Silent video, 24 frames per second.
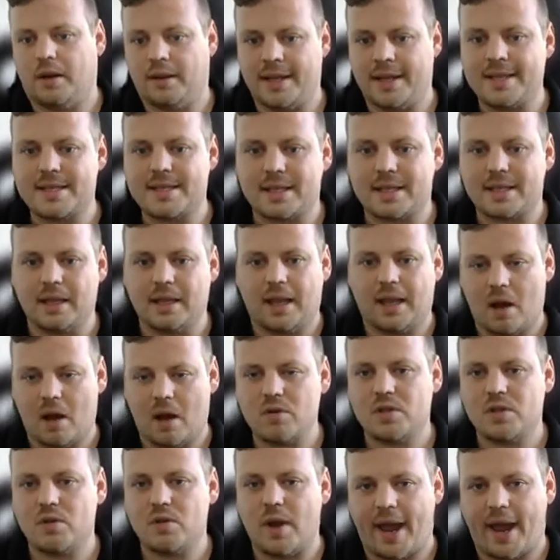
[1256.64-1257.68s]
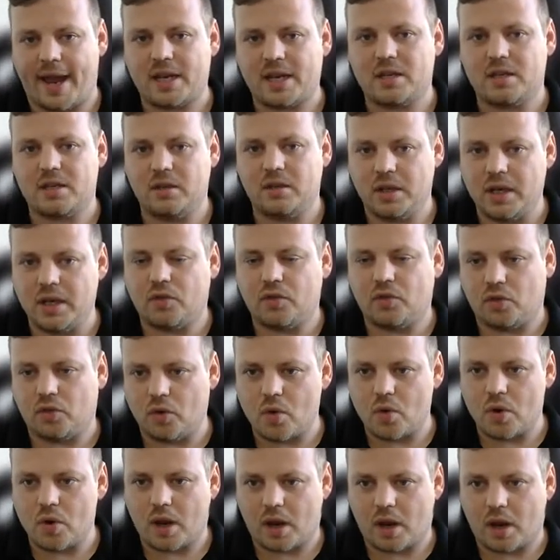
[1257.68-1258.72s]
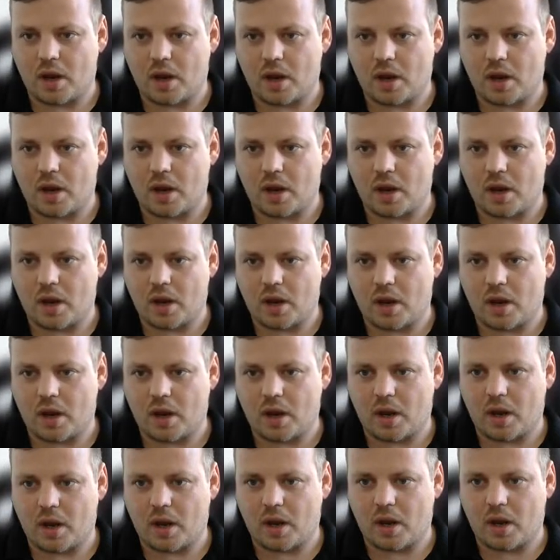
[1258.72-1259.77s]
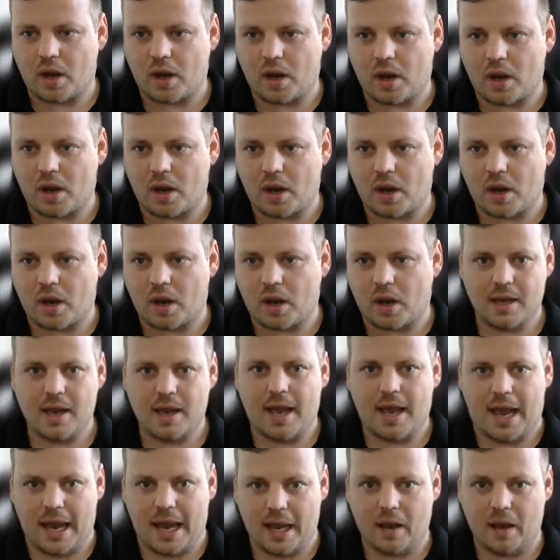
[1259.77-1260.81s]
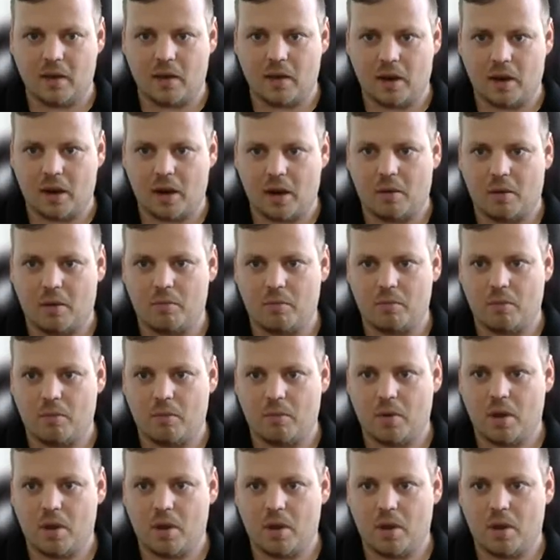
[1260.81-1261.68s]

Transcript: This allows you actually to execute commands in an